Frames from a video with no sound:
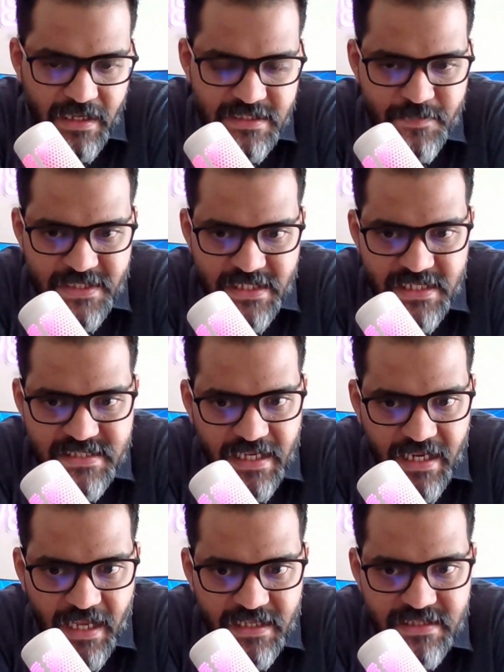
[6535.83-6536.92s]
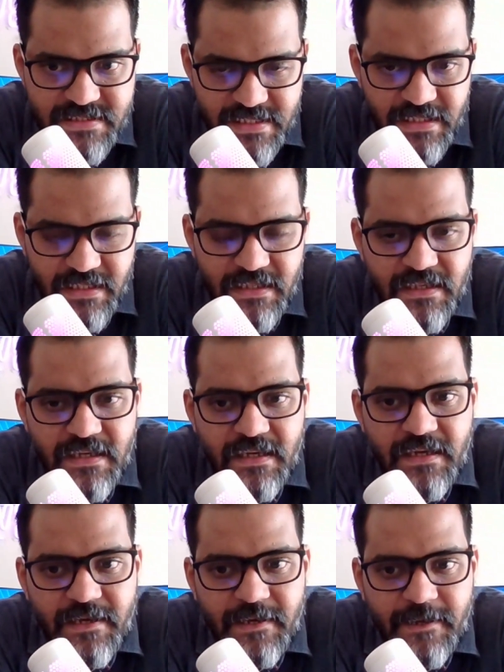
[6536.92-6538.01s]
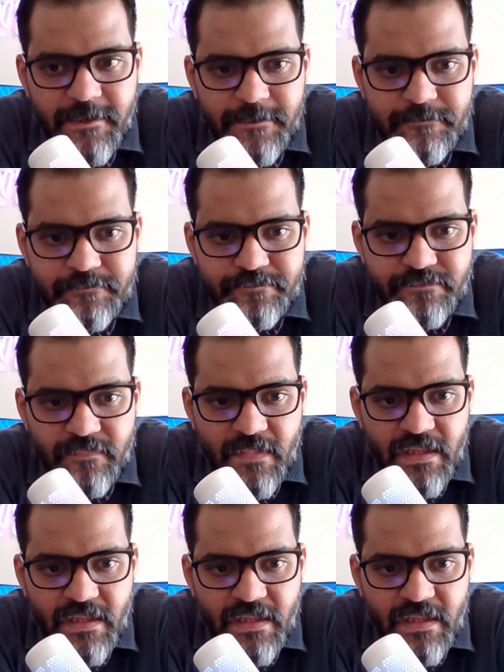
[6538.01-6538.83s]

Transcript: young specialists that I see, um,